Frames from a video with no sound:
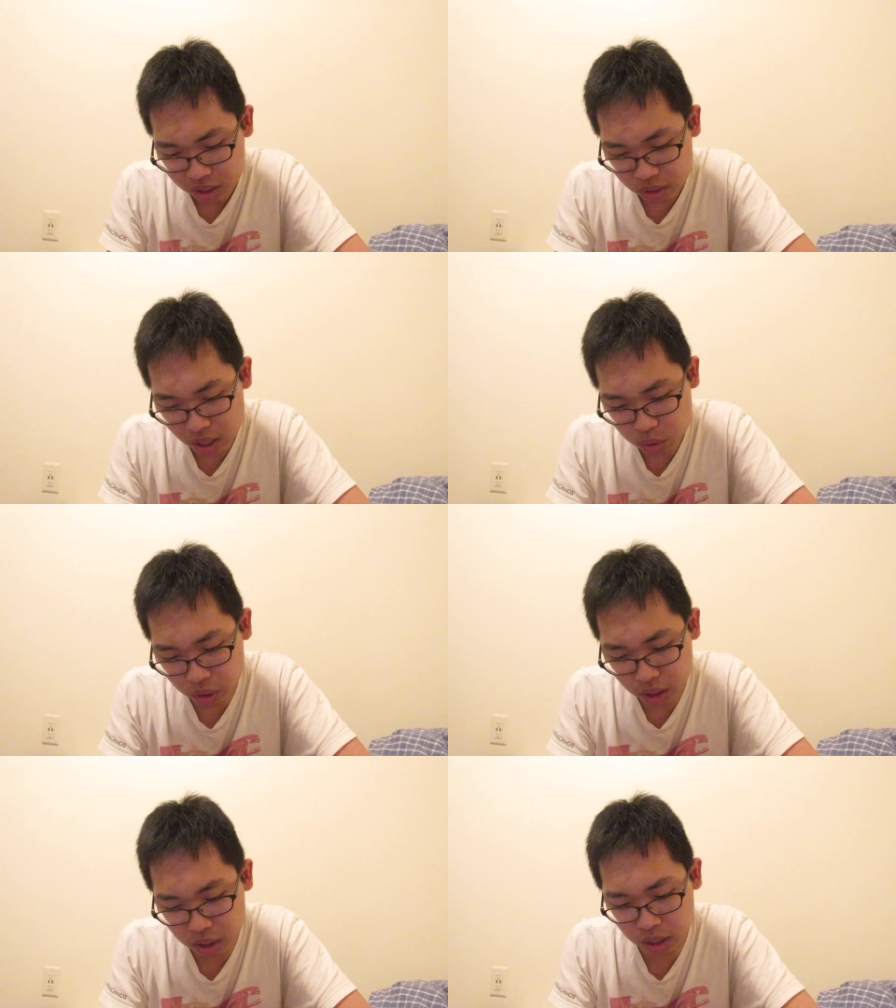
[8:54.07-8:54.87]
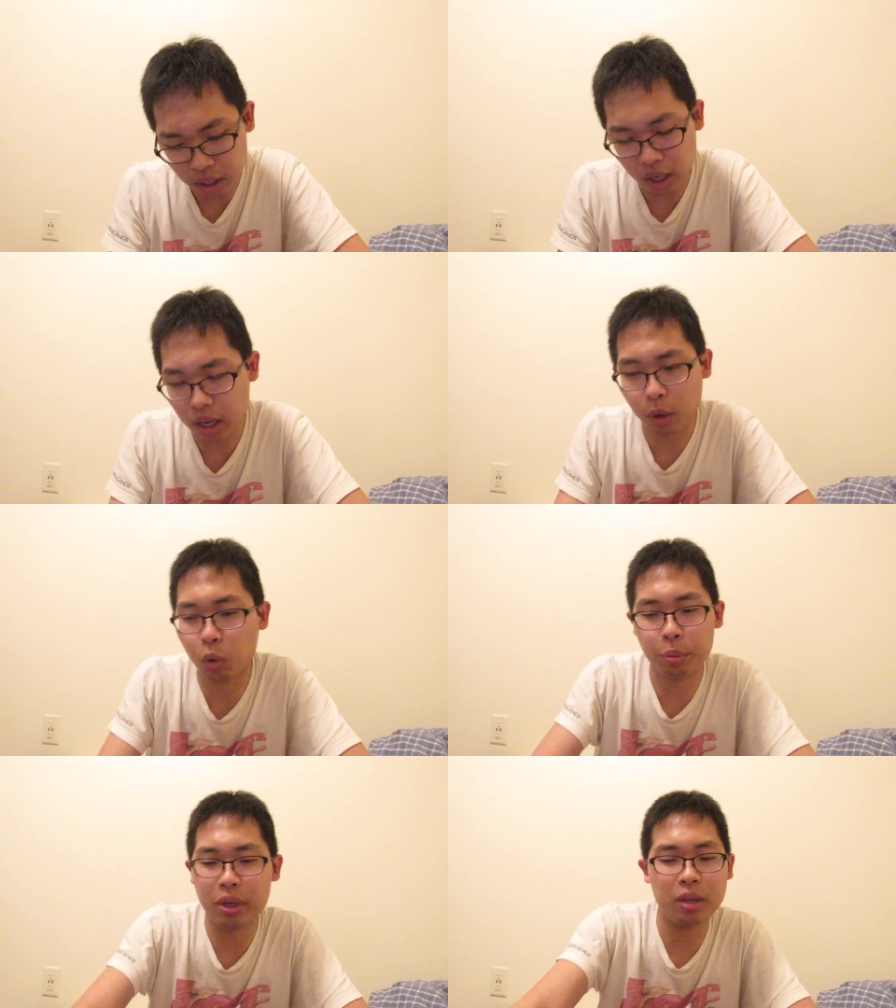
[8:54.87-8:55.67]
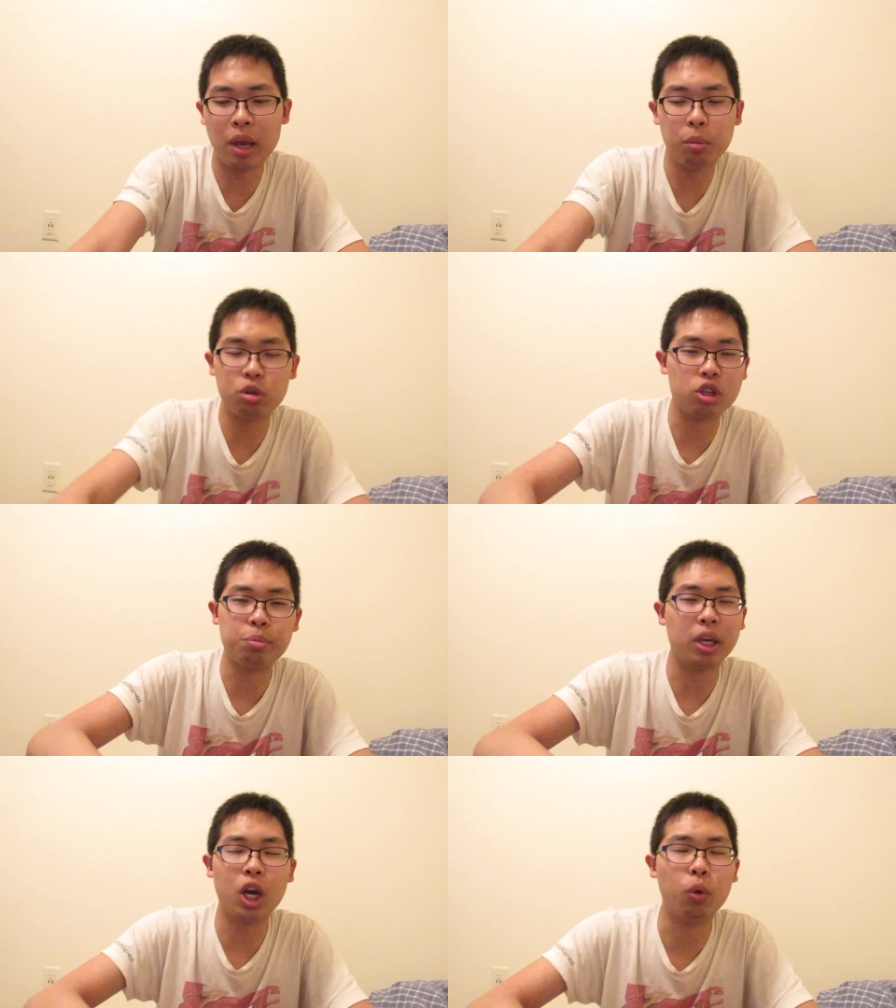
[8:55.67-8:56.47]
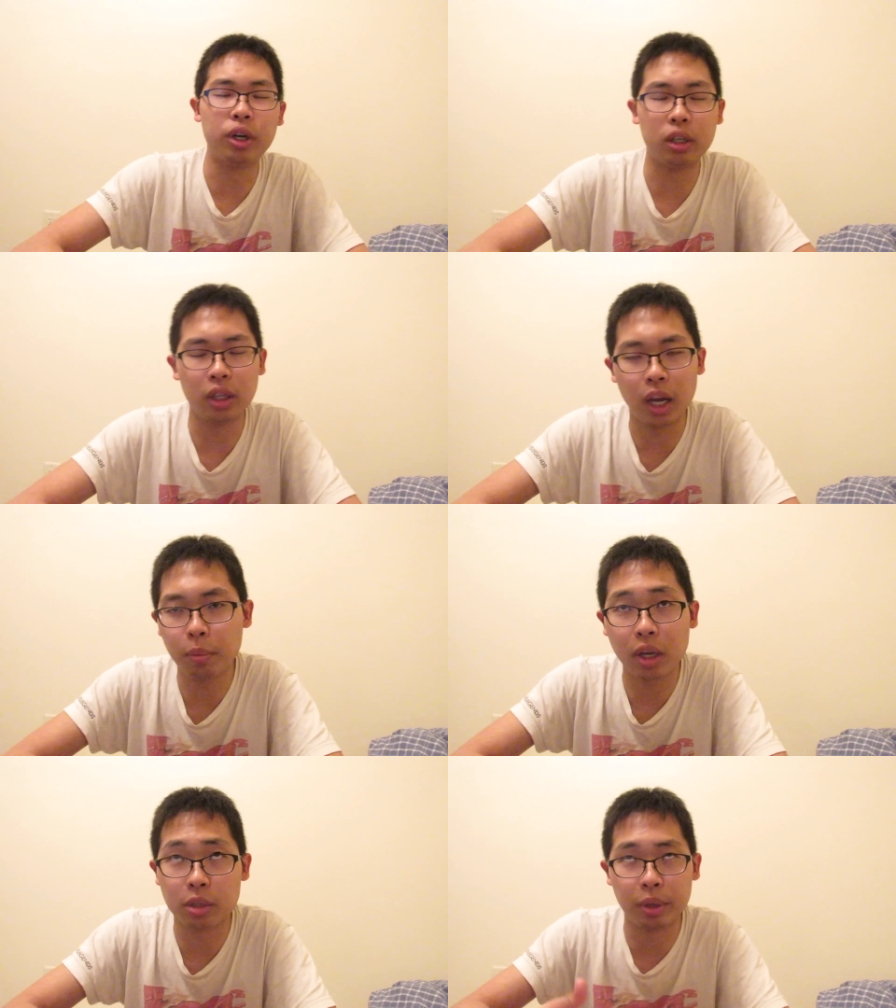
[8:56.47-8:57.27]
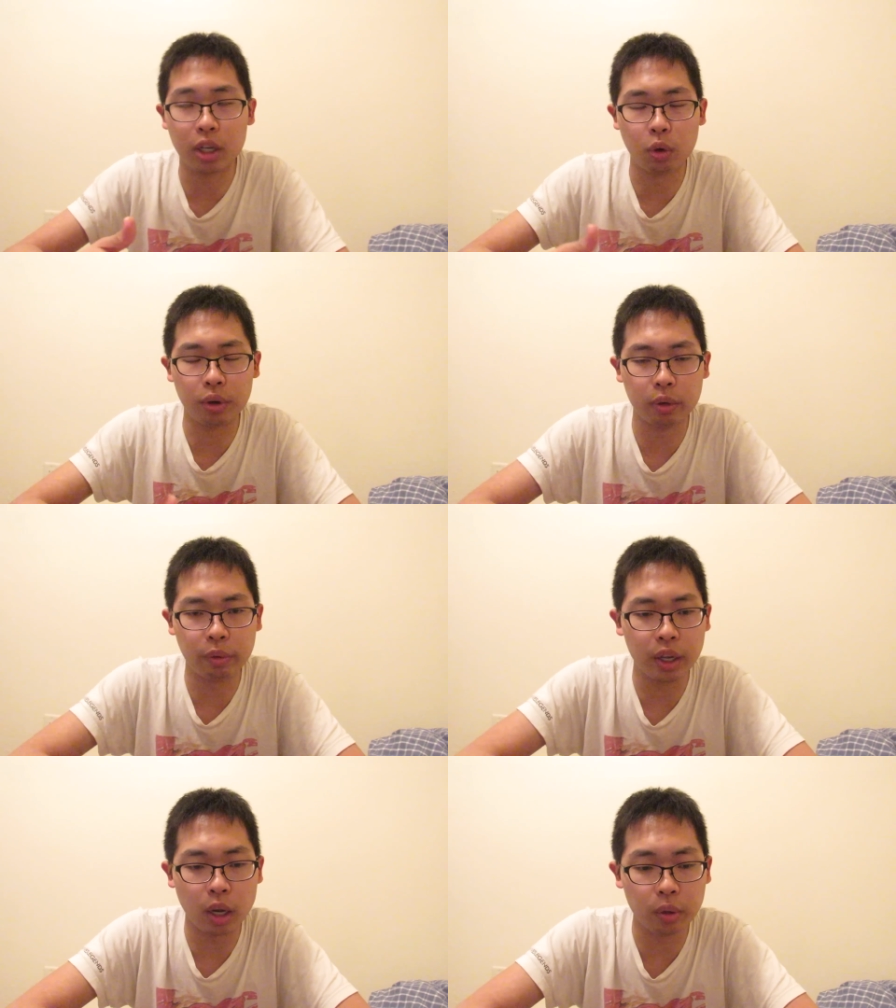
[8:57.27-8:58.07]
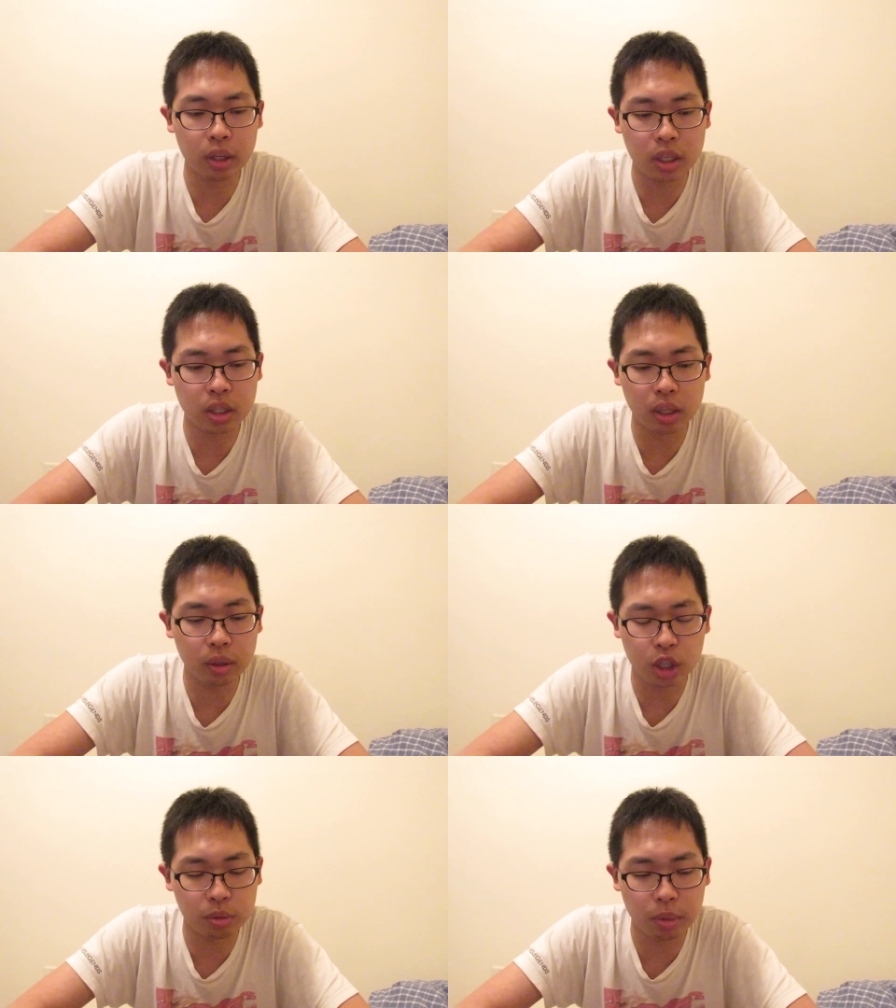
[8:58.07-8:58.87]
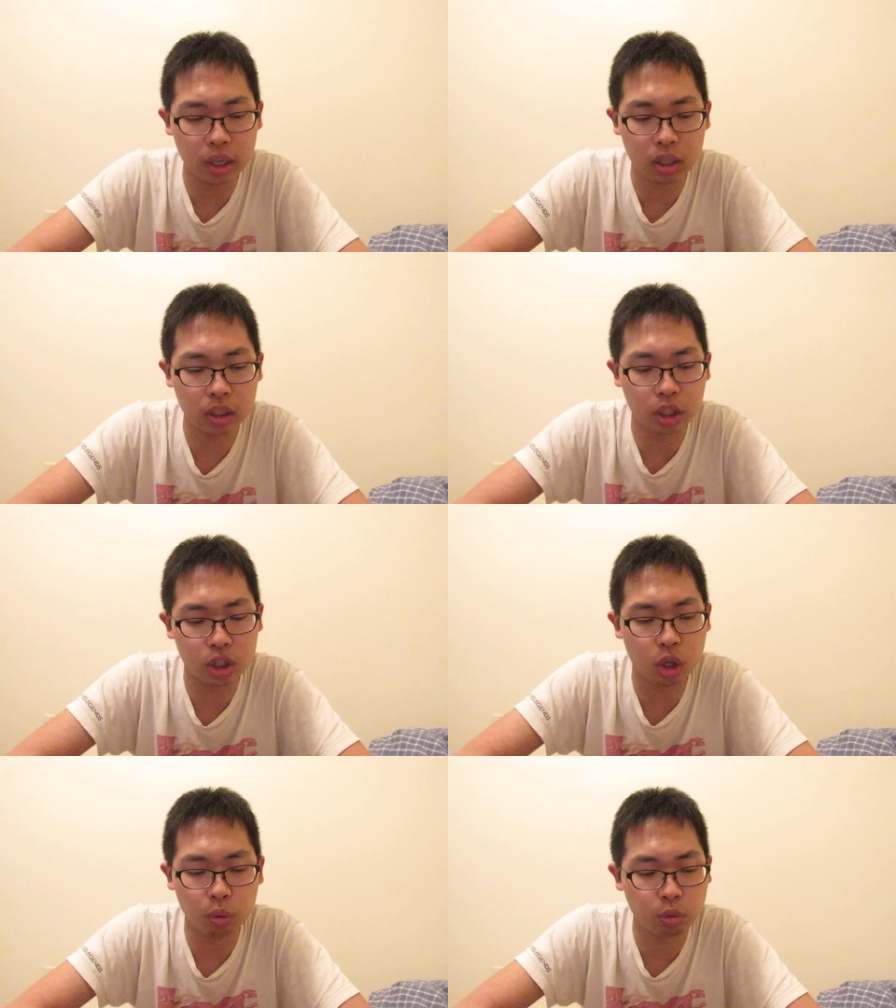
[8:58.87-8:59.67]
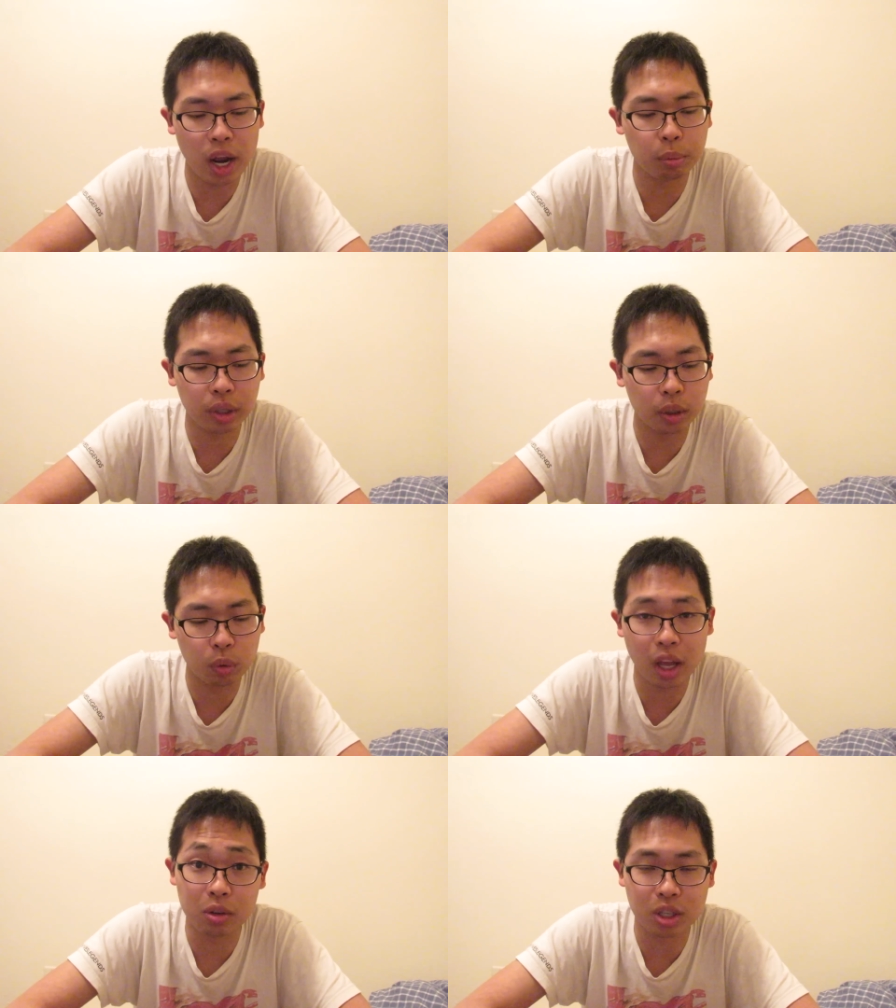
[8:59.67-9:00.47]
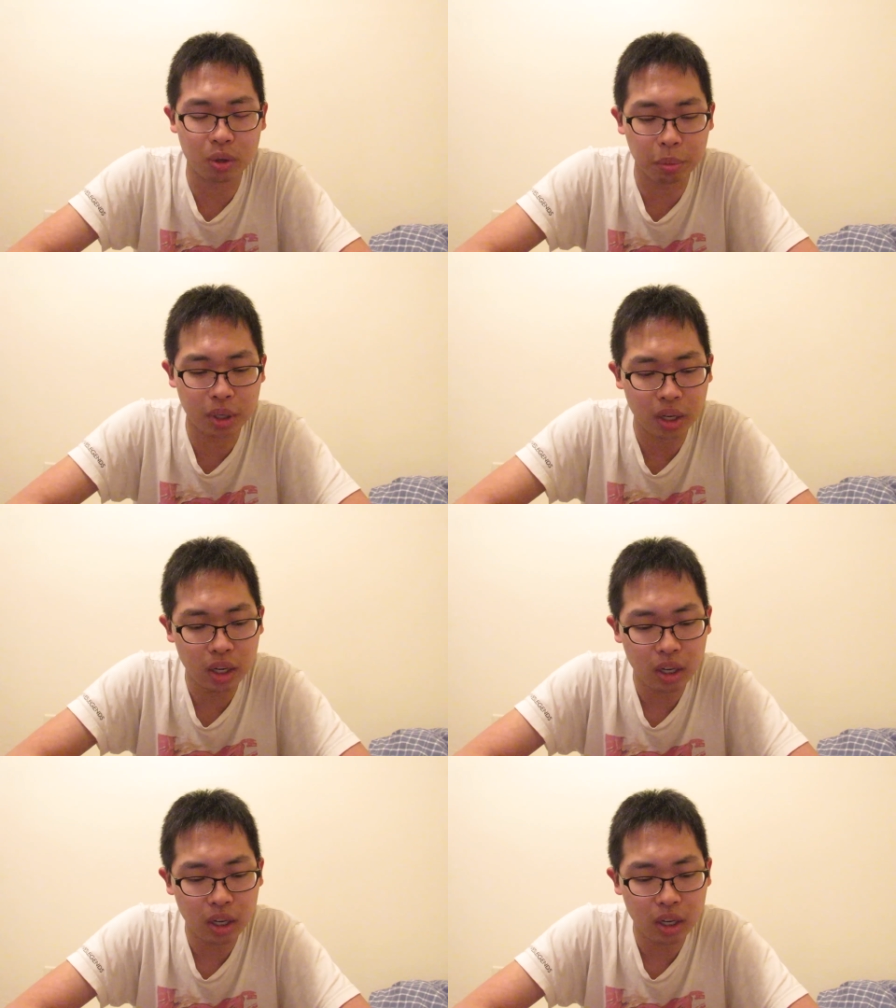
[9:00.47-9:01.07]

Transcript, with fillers: So that's why, and I wouldn't be able to speak coherently. I'm not speaking coherently right now. This isn't just me just go rambling without a script.